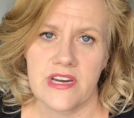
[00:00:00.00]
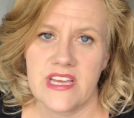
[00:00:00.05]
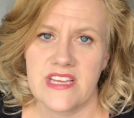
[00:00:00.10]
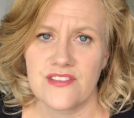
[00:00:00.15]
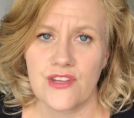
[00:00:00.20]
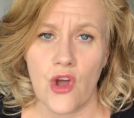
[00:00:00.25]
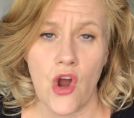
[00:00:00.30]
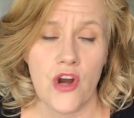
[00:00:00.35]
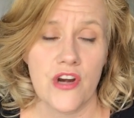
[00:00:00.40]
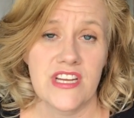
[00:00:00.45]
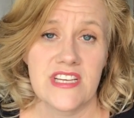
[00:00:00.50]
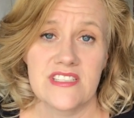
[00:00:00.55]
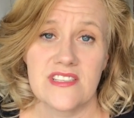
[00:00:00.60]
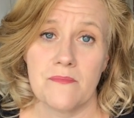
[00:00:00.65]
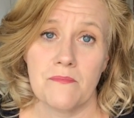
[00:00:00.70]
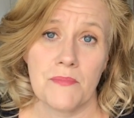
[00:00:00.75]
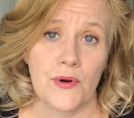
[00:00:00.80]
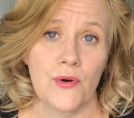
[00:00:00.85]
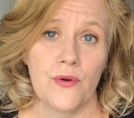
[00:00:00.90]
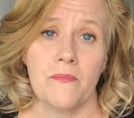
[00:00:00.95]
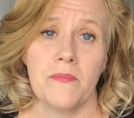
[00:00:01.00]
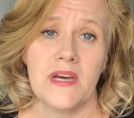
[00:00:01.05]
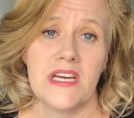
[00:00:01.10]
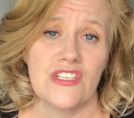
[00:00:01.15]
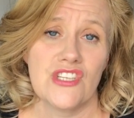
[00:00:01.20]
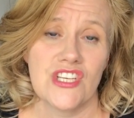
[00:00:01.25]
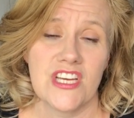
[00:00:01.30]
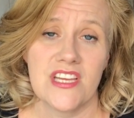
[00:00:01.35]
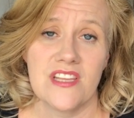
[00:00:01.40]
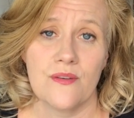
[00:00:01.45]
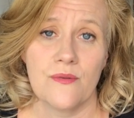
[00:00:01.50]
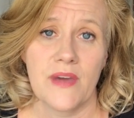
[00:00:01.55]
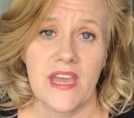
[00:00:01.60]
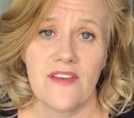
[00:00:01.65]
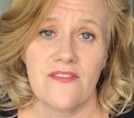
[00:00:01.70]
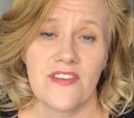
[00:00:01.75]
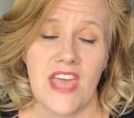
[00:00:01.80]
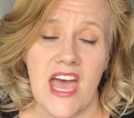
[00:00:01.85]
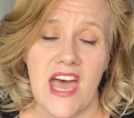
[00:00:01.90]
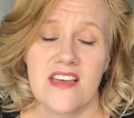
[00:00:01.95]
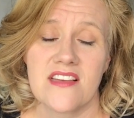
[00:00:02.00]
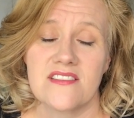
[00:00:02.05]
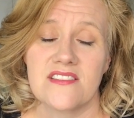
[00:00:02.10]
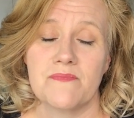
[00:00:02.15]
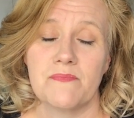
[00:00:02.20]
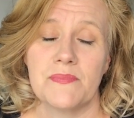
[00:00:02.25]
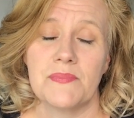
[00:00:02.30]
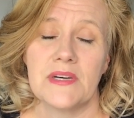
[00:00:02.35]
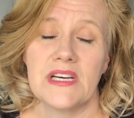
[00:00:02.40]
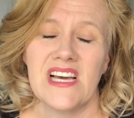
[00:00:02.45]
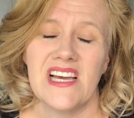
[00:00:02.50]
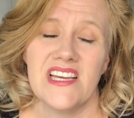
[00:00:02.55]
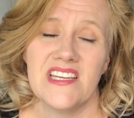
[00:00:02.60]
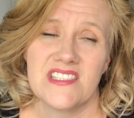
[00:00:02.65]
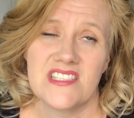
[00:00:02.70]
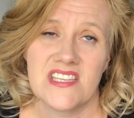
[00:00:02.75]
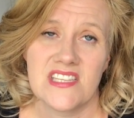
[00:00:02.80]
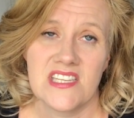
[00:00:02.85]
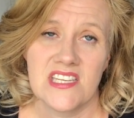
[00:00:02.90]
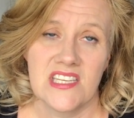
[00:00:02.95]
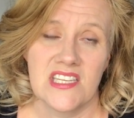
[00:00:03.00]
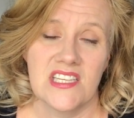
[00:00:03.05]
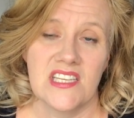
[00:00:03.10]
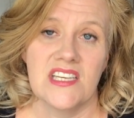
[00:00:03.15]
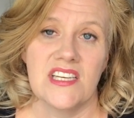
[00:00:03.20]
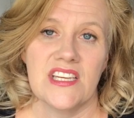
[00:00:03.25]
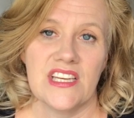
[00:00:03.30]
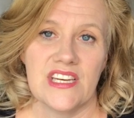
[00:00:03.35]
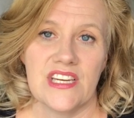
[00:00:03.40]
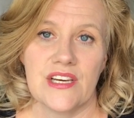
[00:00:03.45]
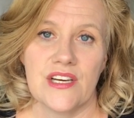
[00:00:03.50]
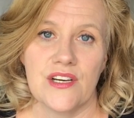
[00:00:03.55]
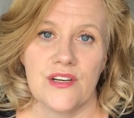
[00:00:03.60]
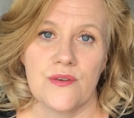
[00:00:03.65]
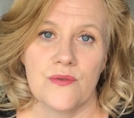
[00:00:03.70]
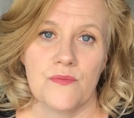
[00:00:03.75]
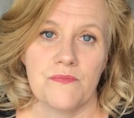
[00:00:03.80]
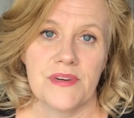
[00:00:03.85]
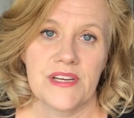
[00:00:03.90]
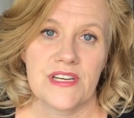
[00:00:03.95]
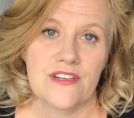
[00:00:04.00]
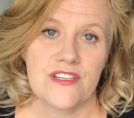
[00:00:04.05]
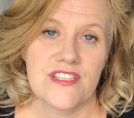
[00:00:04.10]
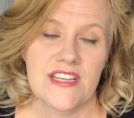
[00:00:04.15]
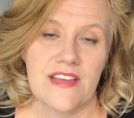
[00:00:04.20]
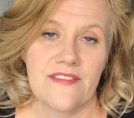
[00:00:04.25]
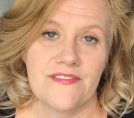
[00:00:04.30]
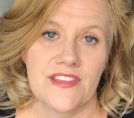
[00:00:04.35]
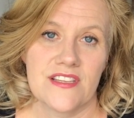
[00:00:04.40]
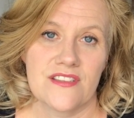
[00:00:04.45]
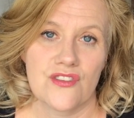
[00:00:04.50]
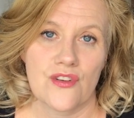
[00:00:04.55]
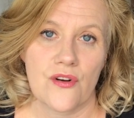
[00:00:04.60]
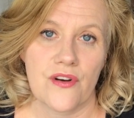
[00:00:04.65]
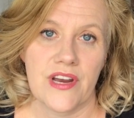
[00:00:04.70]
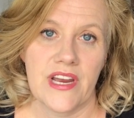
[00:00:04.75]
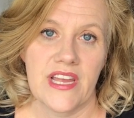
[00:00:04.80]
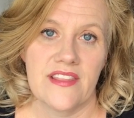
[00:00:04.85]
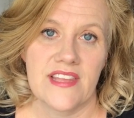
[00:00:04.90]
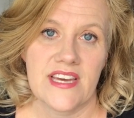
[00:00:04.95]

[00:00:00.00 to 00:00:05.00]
His car doesn't burn much in the way of gas, but you know, better safe than sorry.